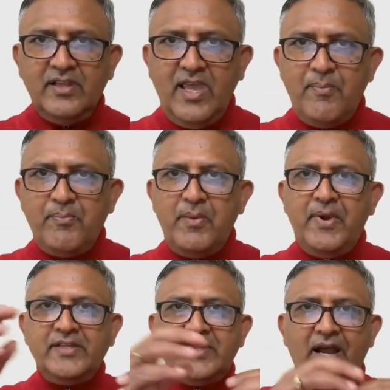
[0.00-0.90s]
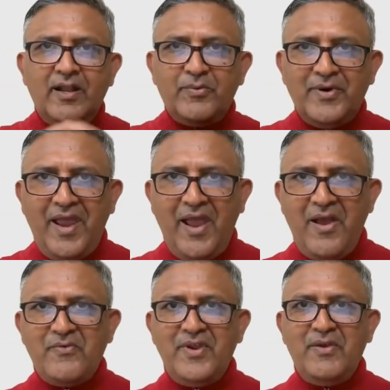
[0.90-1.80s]
Keep preparing cycle for
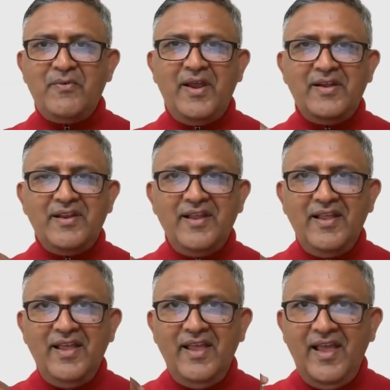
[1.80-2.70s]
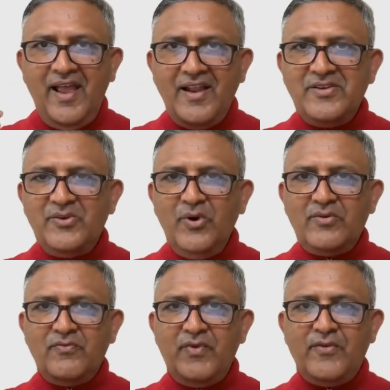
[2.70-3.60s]
every event and not
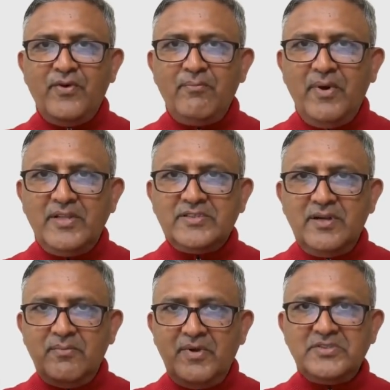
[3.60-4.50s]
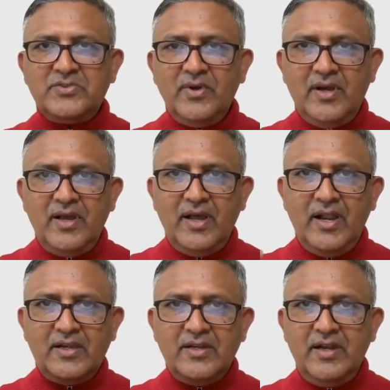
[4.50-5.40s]
wait for months and months to
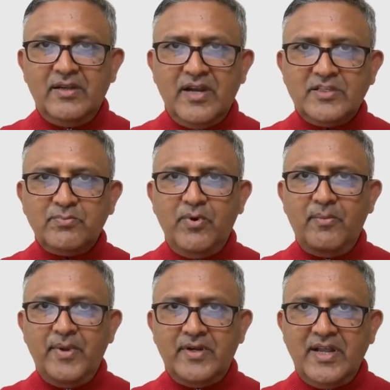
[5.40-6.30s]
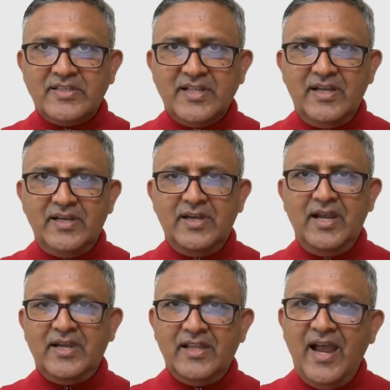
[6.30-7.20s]
collect and transform and translate the
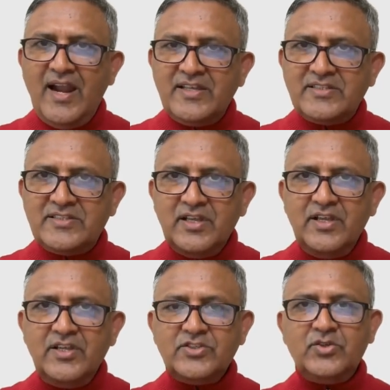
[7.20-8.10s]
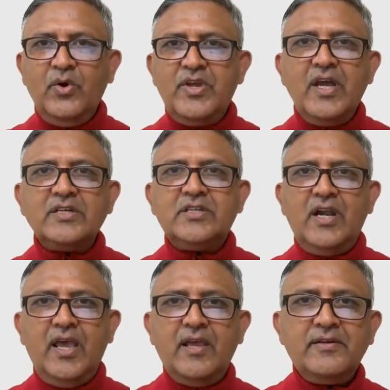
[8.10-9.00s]
data. That is so
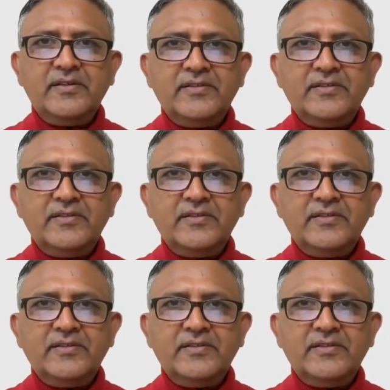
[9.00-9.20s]
yesterday.